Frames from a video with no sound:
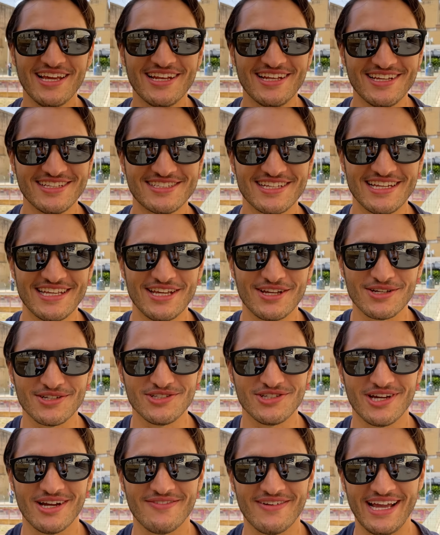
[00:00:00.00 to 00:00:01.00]
in Italy
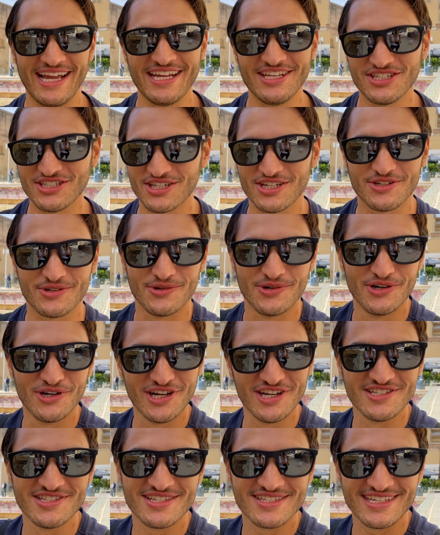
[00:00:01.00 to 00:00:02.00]
could you have ancient
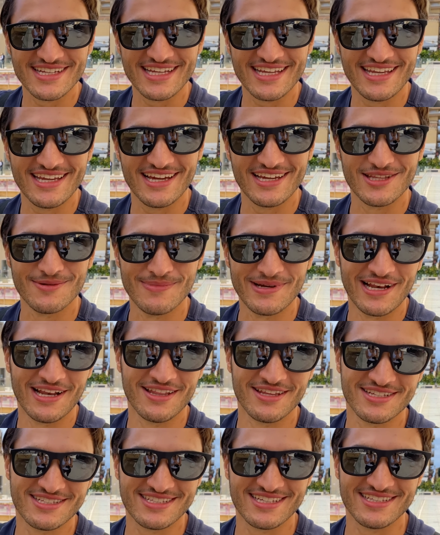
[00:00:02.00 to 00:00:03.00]
ruins sitting here in the middle
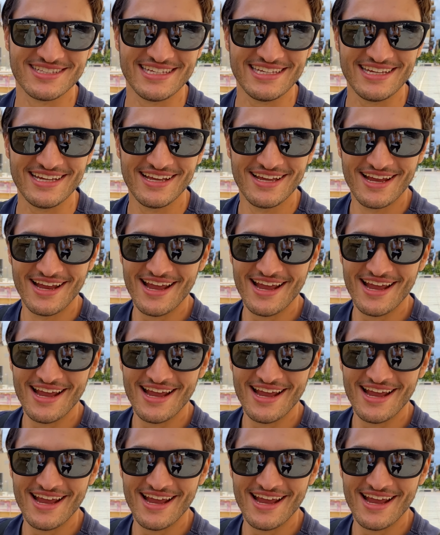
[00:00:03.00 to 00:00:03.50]
of the city